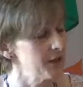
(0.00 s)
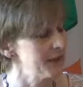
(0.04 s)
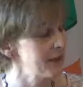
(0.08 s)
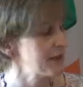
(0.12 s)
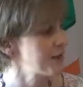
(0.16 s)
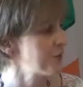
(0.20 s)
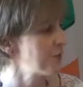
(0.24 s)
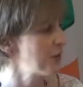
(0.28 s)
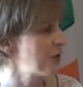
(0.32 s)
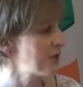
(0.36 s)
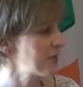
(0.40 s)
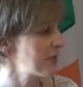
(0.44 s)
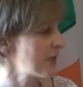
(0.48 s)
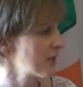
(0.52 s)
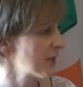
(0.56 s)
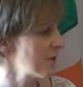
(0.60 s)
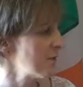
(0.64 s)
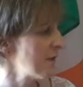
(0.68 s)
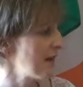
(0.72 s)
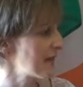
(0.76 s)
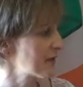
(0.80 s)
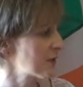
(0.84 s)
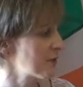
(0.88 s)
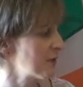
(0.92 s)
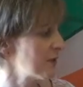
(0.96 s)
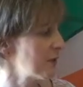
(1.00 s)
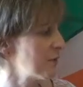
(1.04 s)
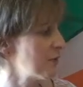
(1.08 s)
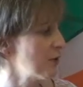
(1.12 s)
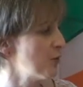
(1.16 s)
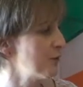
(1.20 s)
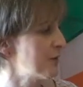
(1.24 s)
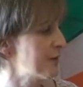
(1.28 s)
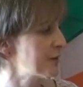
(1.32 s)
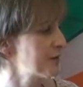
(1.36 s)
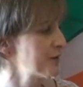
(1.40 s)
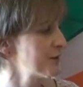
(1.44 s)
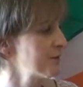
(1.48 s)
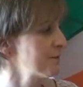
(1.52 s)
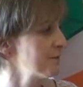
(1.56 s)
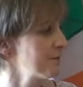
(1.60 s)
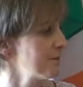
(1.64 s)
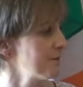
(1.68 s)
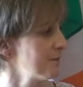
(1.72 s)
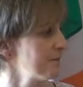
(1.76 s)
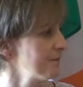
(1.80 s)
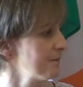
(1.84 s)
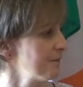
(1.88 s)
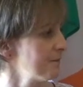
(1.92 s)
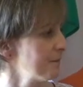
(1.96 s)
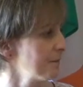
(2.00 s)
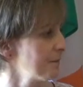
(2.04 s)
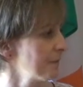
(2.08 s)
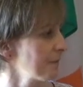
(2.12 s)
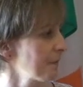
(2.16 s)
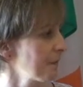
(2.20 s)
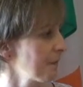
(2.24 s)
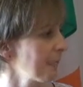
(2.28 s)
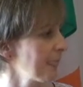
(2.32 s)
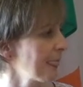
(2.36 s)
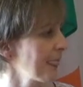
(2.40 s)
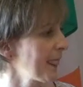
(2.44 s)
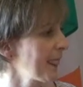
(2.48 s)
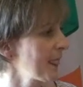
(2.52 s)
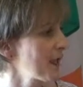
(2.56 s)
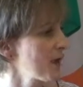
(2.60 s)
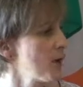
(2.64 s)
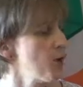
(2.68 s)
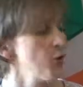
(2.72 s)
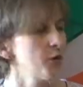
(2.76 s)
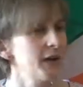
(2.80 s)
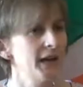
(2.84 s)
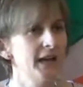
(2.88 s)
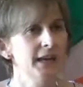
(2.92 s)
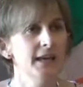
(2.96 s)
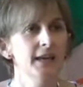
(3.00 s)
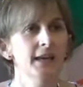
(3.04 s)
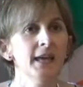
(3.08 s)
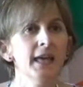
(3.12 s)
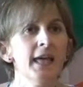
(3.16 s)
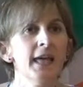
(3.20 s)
That's a point I'll come back to in a moment. Okay,